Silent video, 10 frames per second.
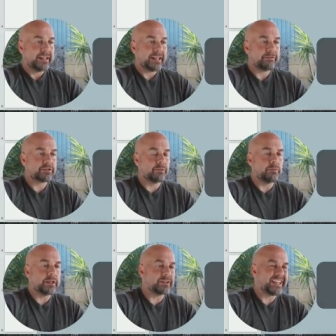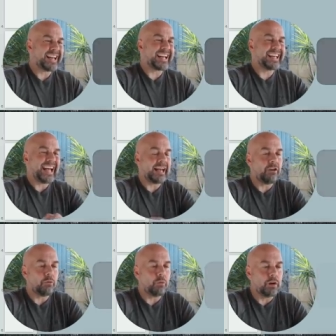Now for some reason, and I
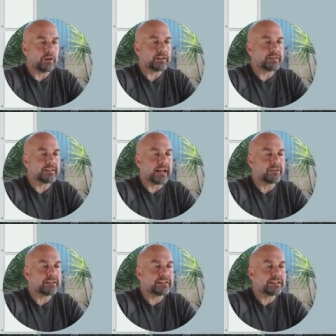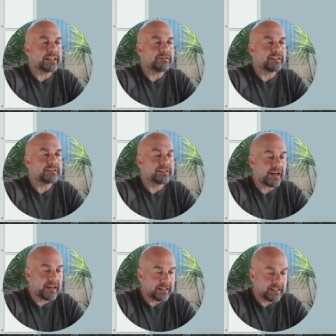cannot work this out, it's leaving a
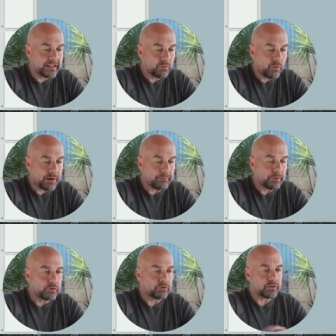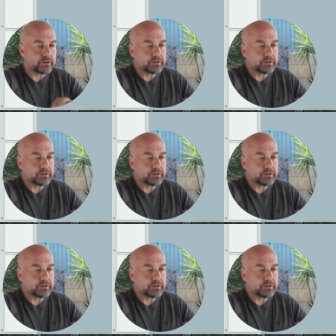tiny little white border at the